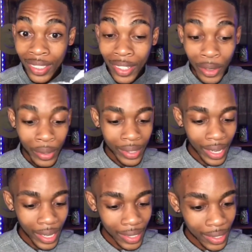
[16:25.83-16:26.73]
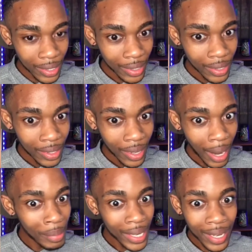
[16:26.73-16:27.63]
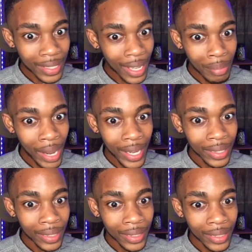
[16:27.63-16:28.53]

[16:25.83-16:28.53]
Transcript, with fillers: Goodness, I'm gonna stop by it.